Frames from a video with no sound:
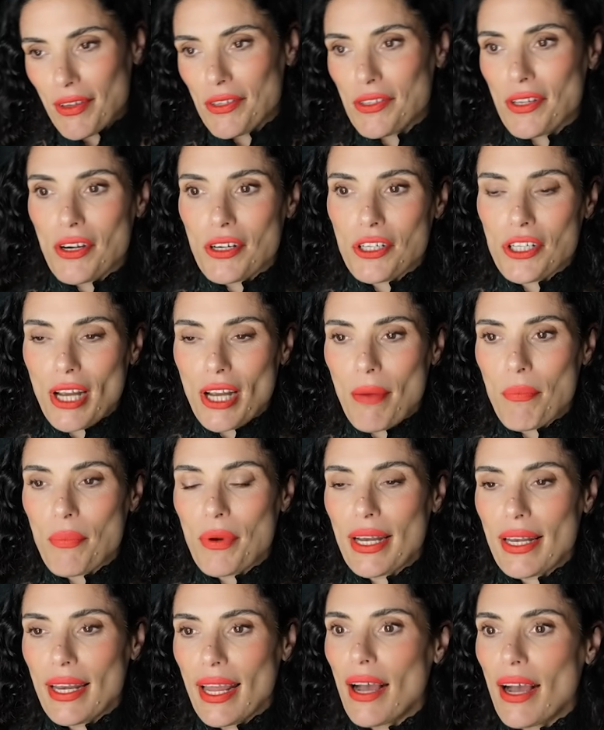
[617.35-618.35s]
those in our shop
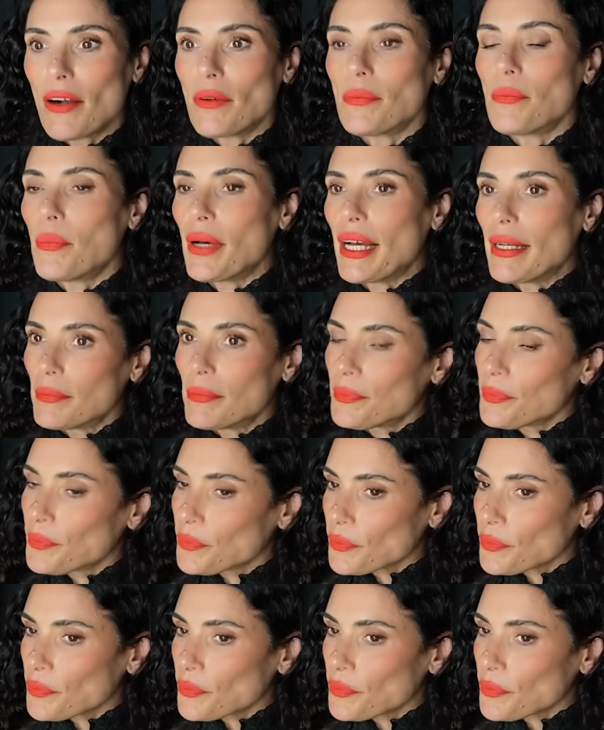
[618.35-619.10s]
right now. But